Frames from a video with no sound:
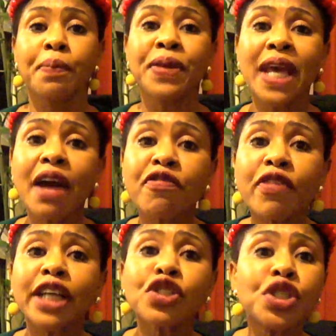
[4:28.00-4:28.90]

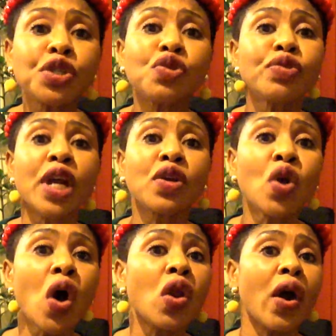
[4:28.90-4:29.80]
Biafran children
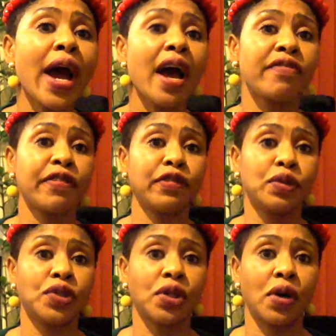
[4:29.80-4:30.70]
no longer have a
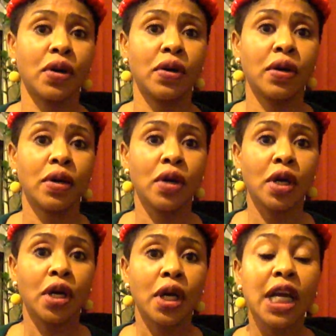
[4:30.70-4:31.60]
future.
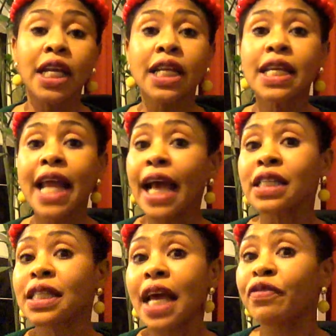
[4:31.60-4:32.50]
In the
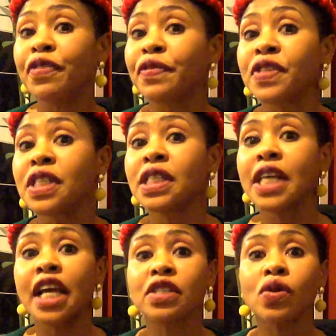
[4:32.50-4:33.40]
next 10-15
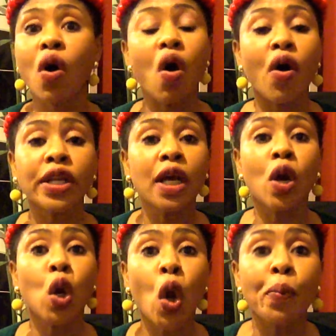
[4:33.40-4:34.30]
years, all the
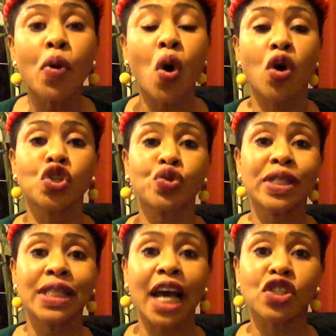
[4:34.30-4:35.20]
global
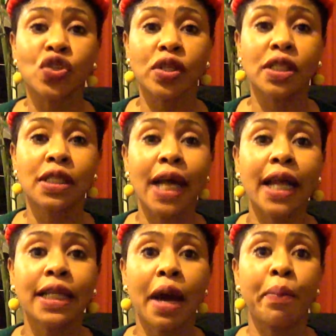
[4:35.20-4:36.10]
countries are shutting
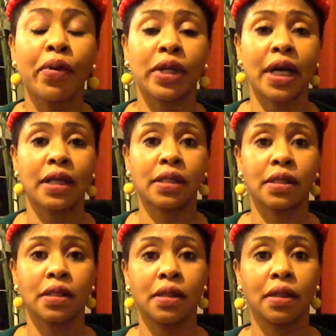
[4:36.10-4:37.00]
down their borders.